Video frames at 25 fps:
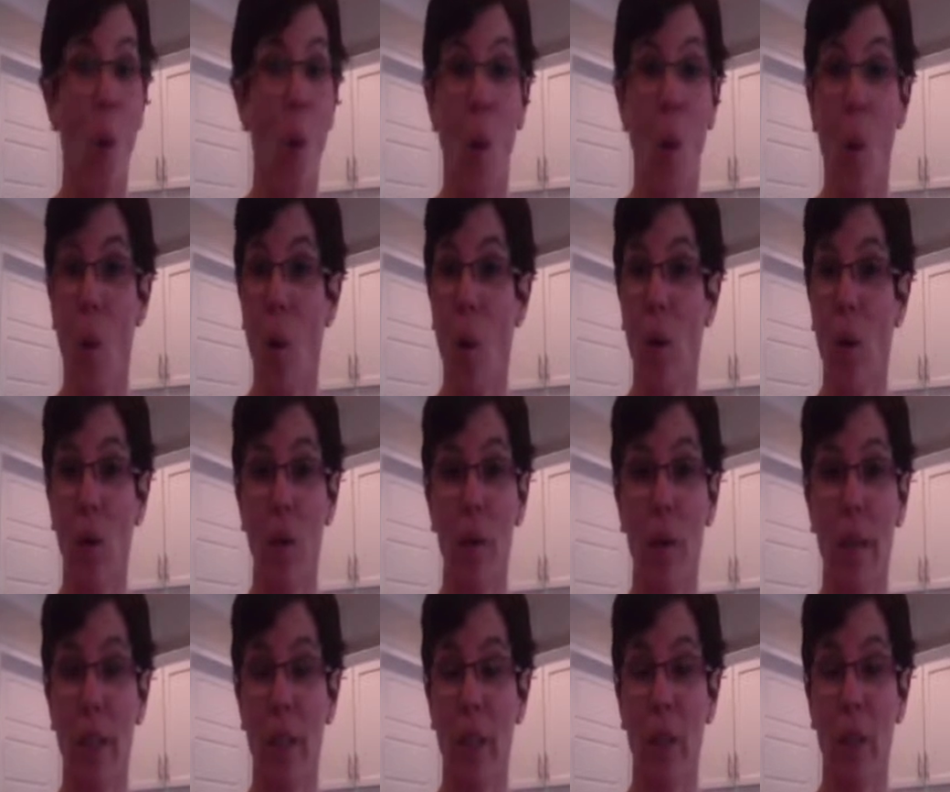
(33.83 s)
all on
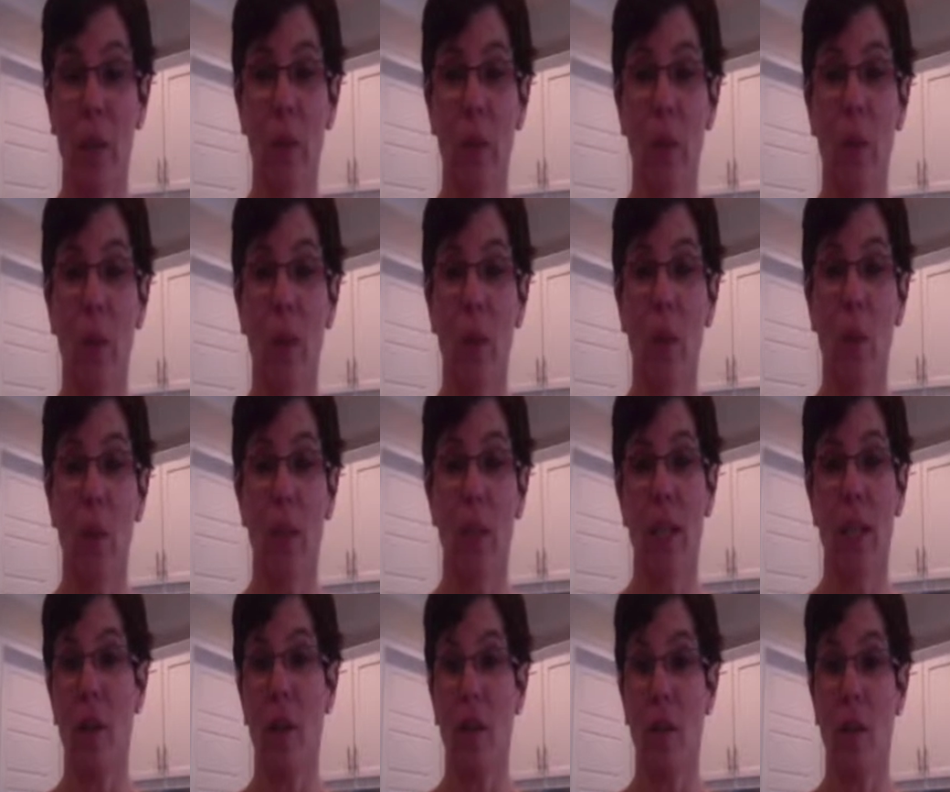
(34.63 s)
my own,
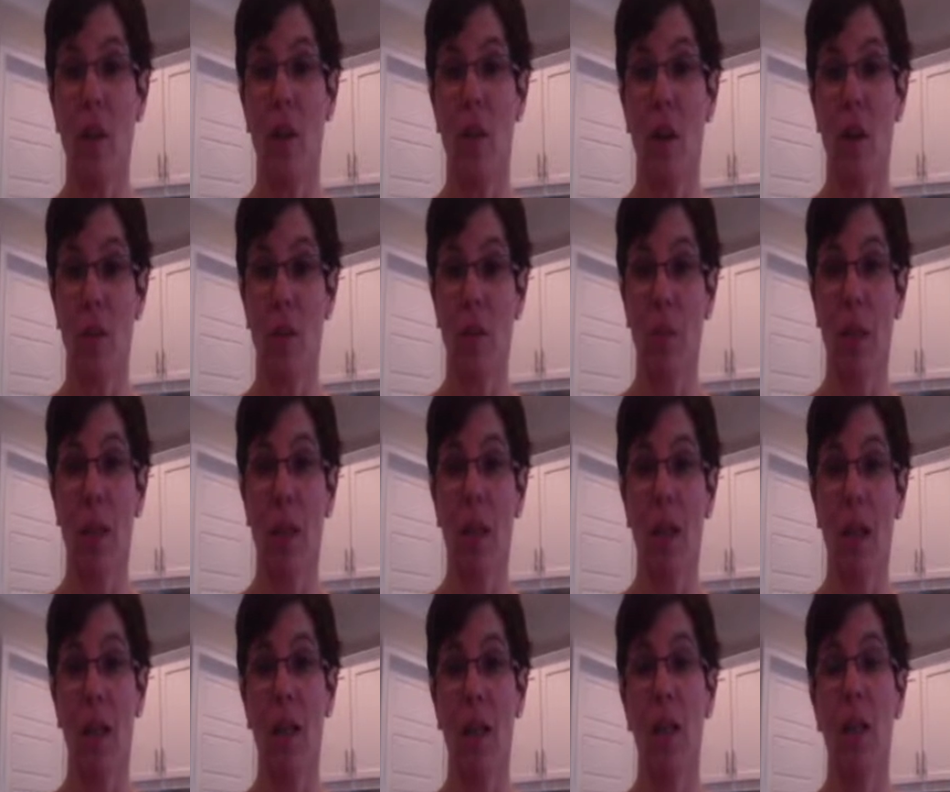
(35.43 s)
without an alarm
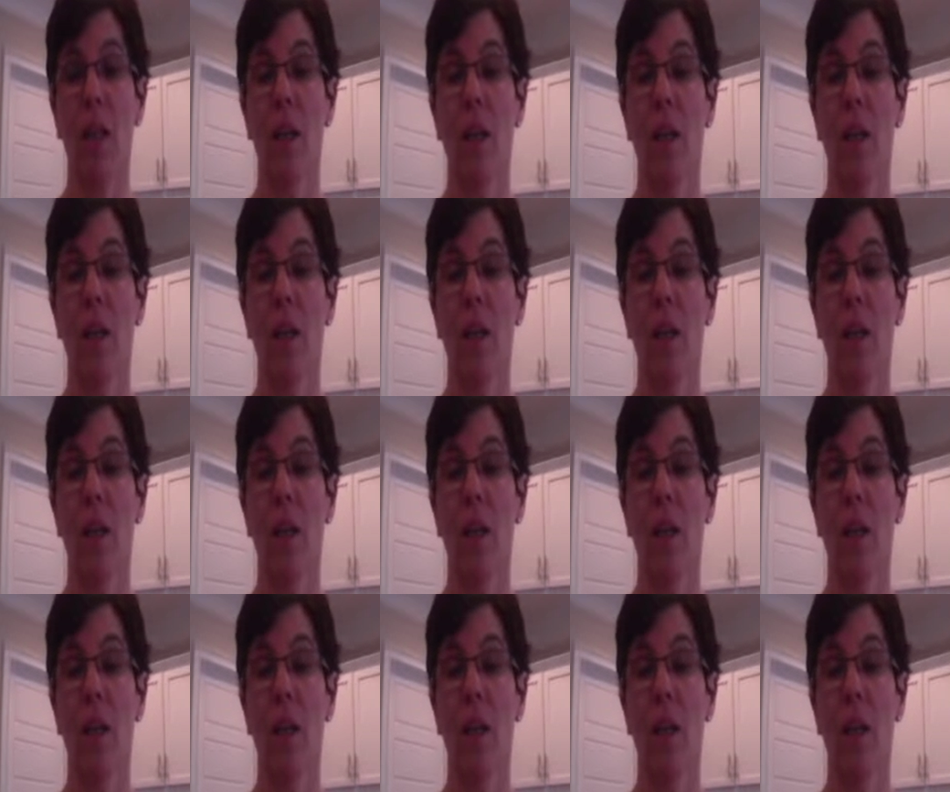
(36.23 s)
clock.